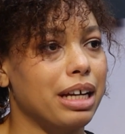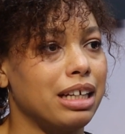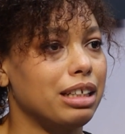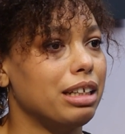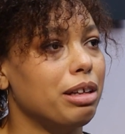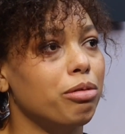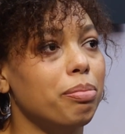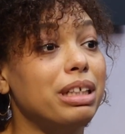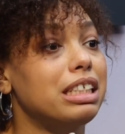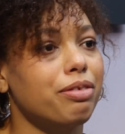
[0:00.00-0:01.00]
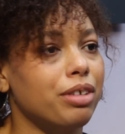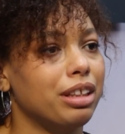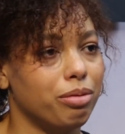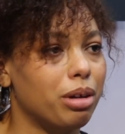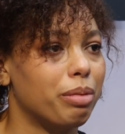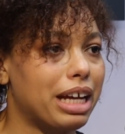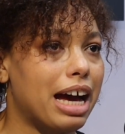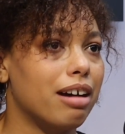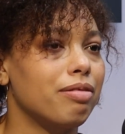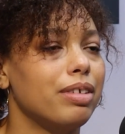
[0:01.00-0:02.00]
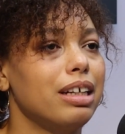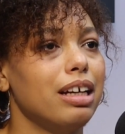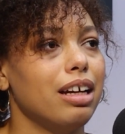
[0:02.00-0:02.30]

and it will be different than what we have.